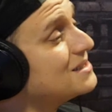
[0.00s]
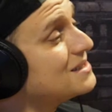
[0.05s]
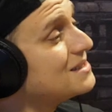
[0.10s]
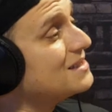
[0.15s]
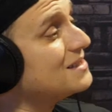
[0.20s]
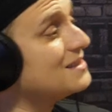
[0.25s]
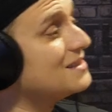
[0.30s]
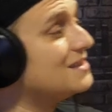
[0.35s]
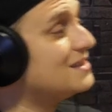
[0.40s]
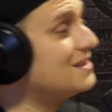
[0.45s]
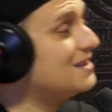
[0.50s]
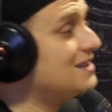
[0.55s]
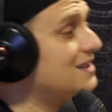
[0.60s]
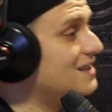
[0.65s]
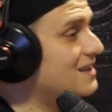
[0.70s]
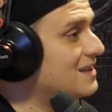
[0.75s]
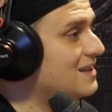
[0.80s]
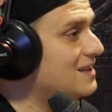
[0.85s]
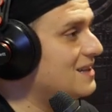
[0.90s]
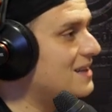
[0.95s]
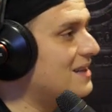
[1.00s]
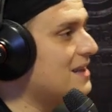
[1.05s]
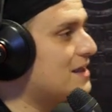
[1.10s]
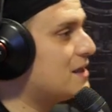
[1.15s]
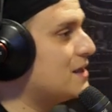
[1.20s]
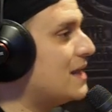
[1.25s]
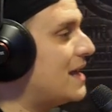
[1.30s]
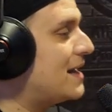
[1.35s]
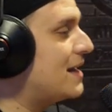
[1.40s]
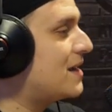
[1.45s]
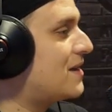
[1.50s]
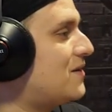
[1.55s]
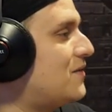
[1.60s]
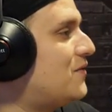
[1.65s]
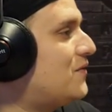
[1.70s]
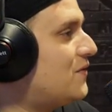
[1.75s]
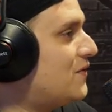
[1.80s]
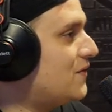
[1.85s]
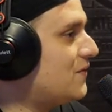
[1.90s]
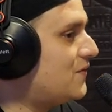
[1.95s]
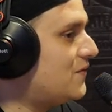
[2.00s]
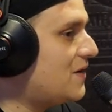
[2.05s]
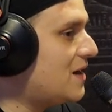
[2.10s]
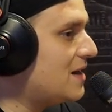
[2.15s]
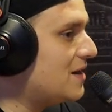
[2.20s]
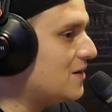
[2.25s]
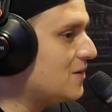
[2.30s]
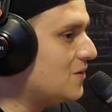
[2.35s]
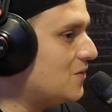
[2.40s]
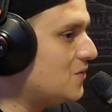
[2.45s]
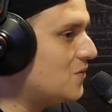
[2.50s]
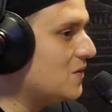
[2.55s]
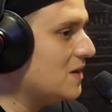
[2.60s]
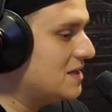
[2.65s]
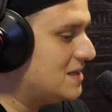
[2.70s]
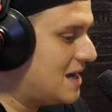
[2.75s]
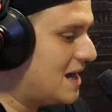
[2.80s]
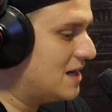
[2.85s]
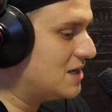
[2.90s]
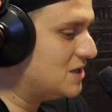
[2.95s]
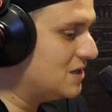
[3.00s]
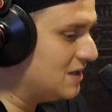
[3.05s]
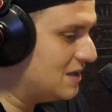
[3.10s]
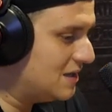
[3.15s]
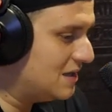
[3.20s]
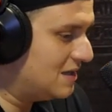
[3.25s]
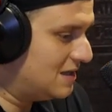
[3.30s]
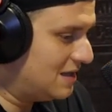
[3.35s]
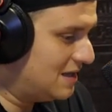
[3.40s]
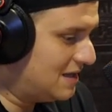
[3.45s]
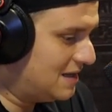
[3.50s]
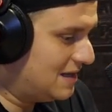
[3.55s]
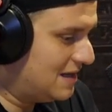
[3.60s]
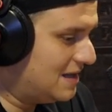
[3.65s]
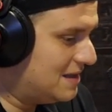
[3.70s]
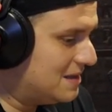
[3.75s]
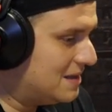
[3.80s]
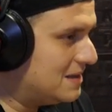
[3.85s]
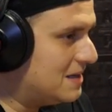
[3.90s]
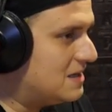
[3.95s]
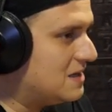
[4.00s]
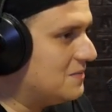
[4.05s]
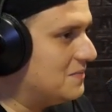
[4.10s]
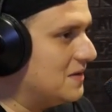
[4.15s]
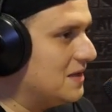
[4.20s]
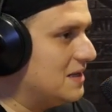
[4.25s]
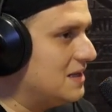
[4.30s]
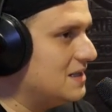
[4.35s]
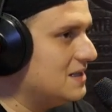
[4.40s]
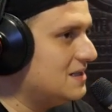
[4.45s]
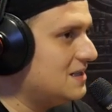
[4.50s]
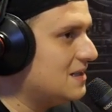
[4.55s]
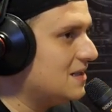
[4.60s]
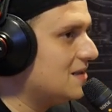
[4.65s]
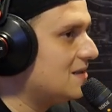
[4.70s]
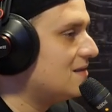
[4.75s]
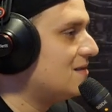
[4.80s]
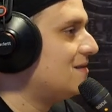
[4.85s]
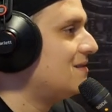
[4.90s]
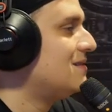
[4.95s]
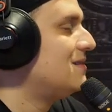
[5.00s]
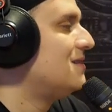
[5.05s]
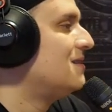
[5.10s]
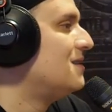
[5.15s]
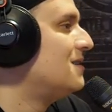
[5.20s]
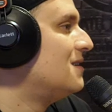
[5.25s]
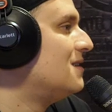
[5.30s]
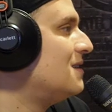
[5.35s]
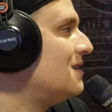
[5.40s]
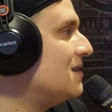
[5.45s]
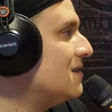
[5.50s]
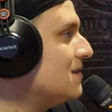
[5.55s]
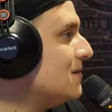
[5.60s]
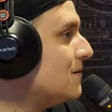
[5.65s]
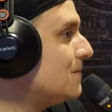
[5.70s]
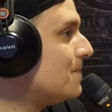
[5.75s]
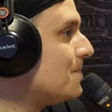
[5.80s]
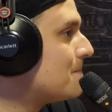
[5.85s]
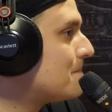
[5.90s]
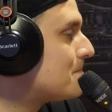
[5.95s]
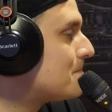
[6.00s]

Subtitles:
is a athletic fighter who is actually in the discipline he's in. I